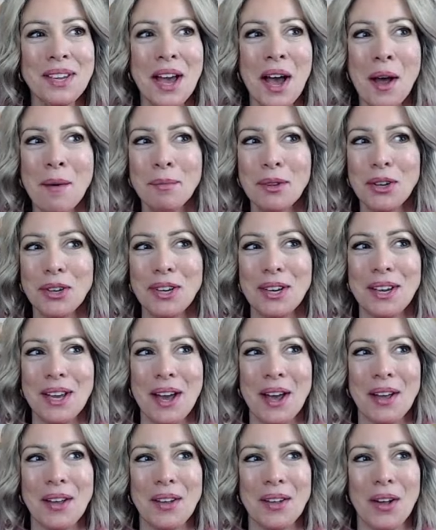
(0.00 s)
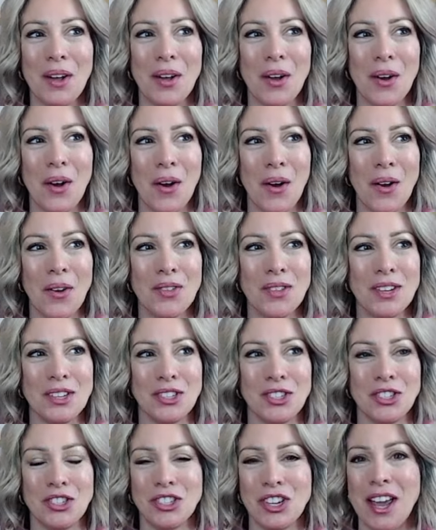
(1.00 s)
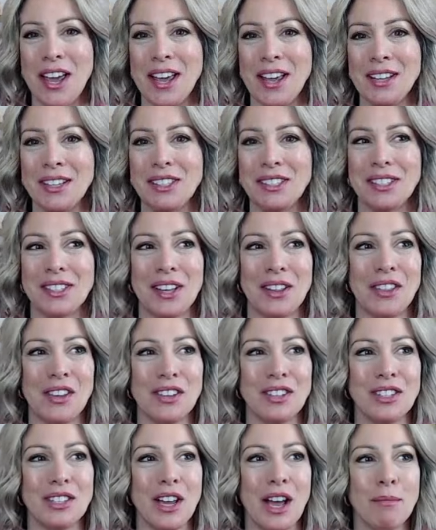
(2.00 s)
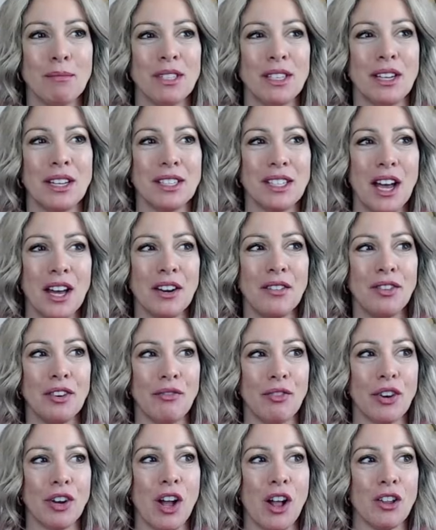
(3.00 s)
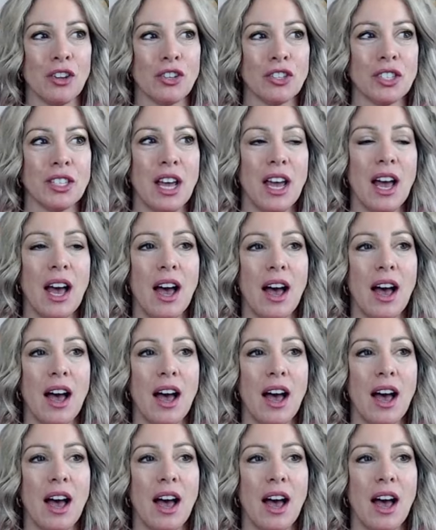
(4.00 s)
Yeah, I'm looking at all these shades. It comes in a ton of different colors.